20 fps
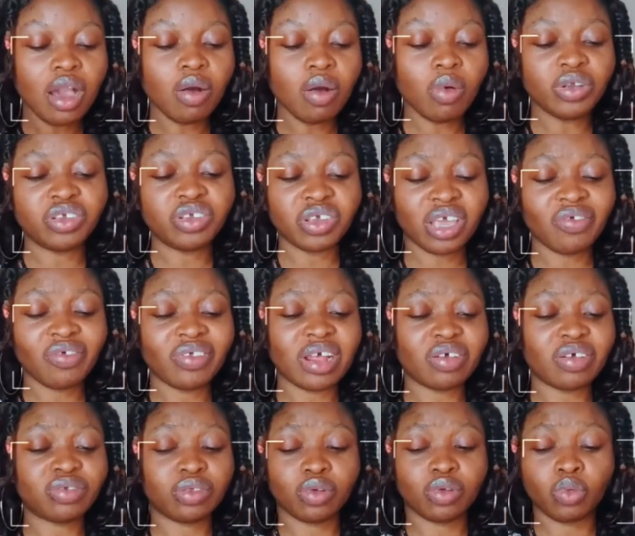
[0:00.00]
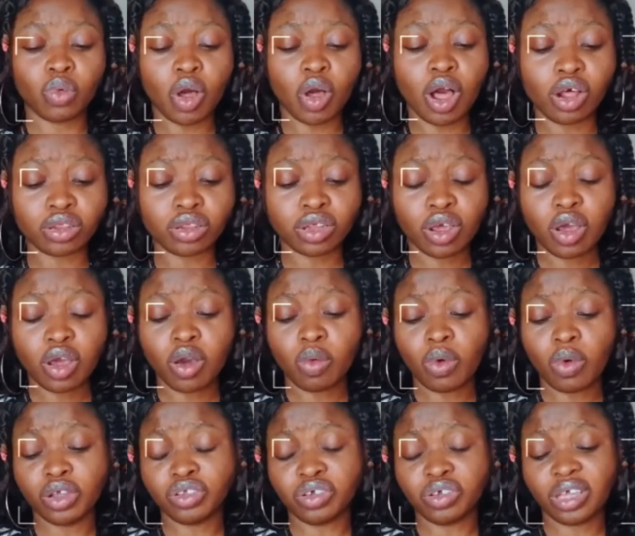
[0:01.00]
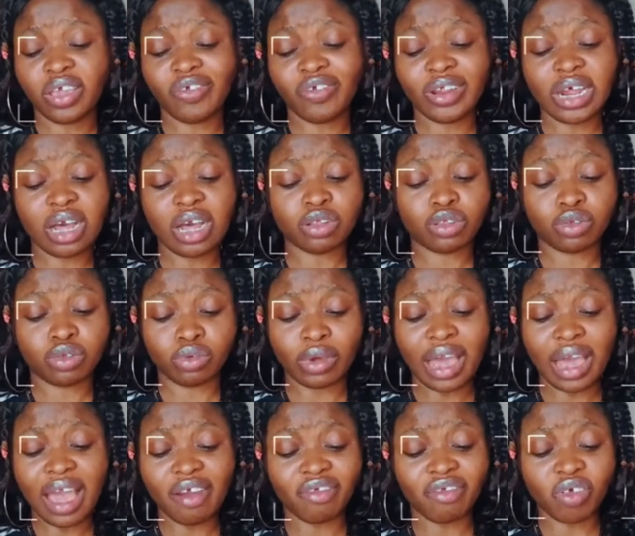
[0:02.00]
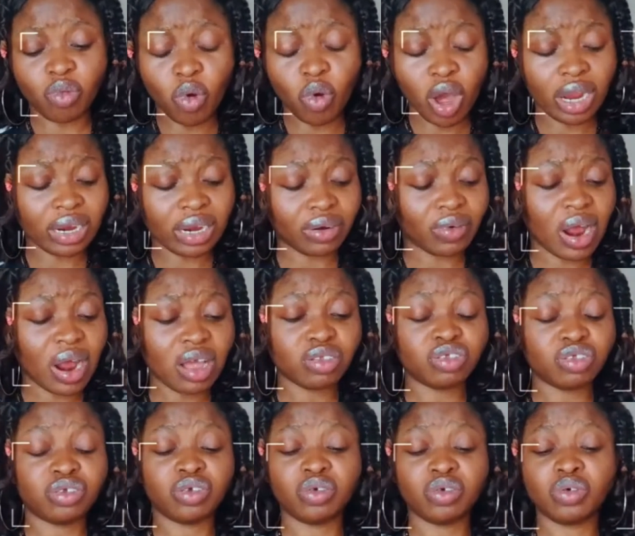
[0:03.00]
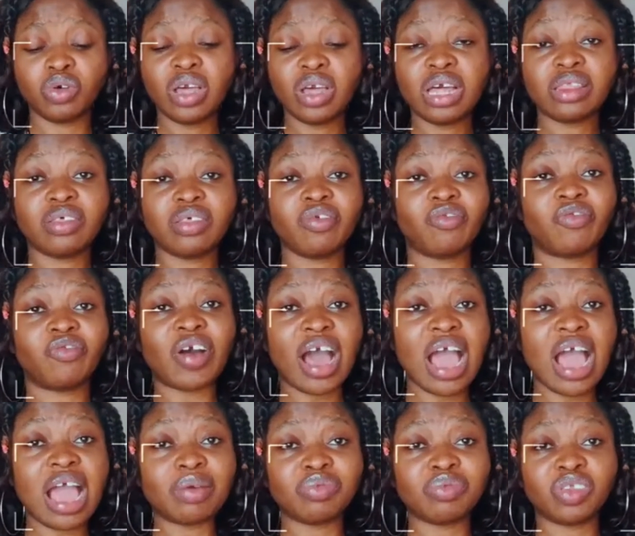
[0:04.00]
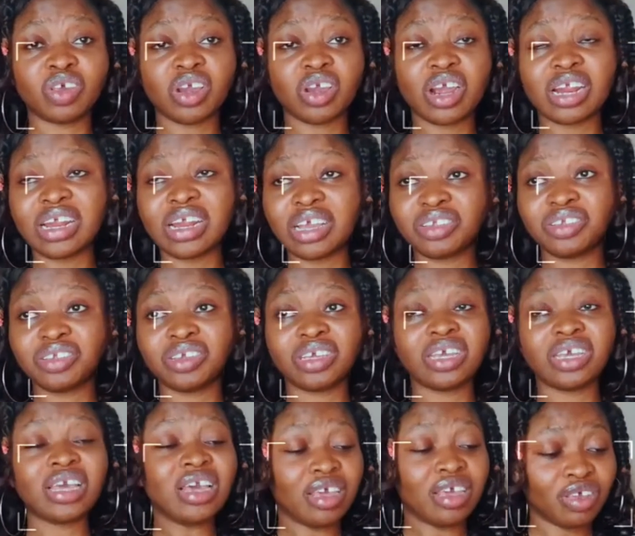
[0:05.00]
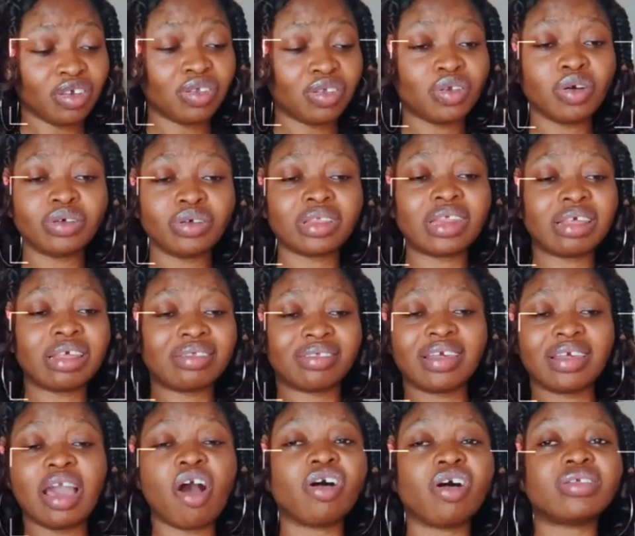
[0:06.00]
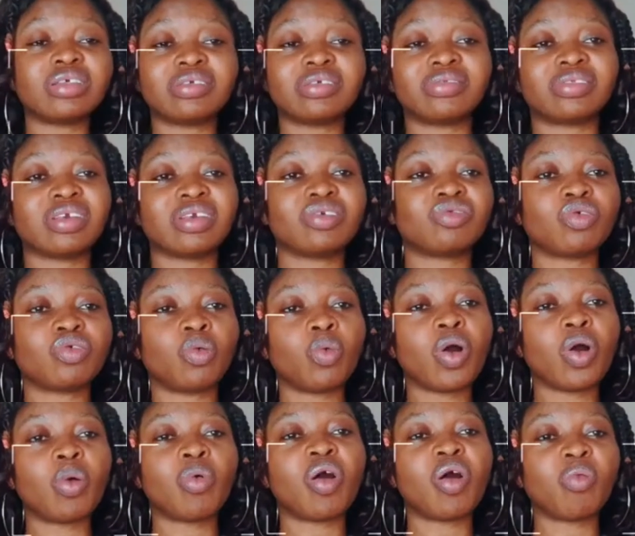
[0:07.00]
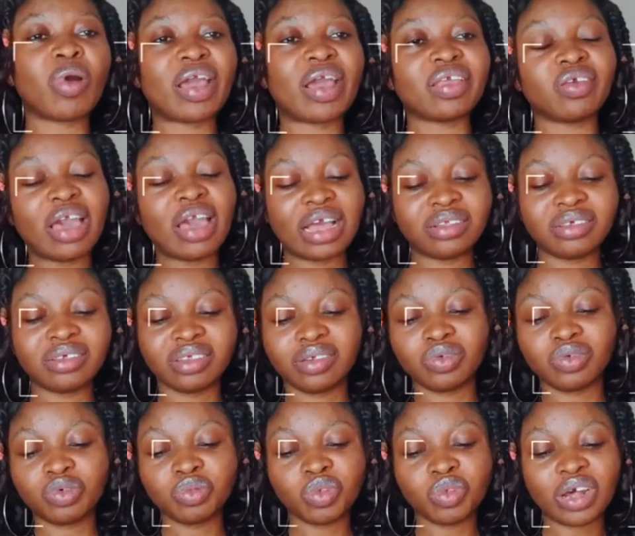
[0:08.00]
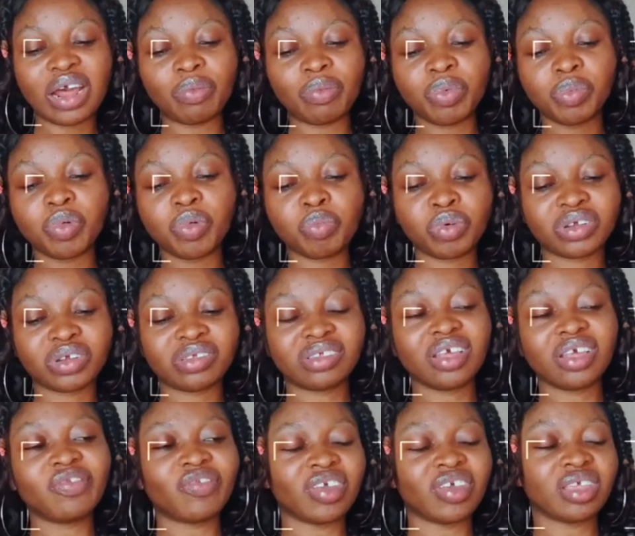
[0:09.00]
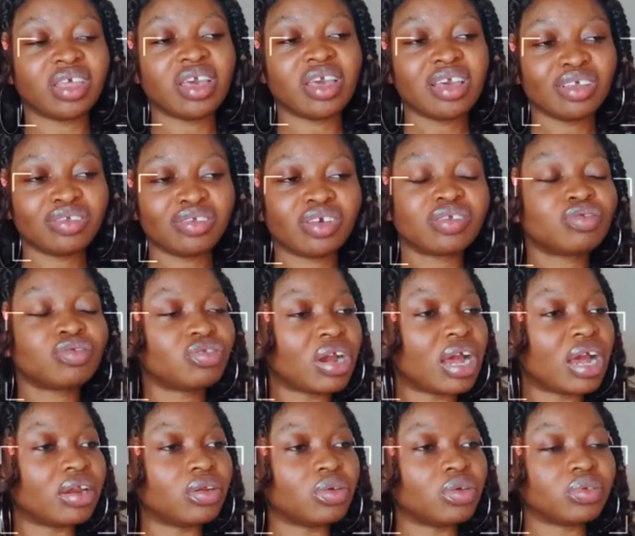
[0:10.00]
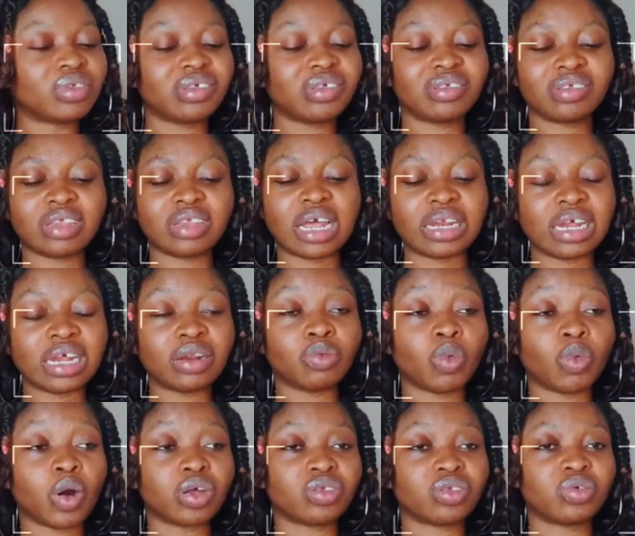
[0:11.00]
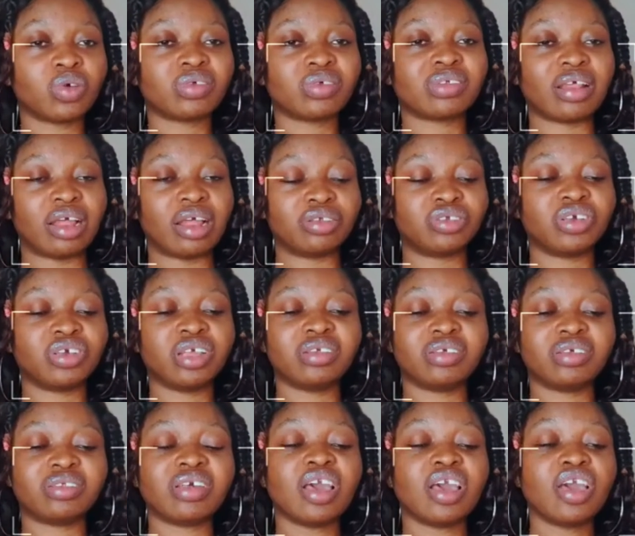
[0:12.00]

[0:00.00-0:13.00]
what you're giving out to the world what you're giving out to everyone around you the vibes the energy you know they say all these things so what, what when you enter the room what are people perceiving just try and notice it and then walk towards it and change it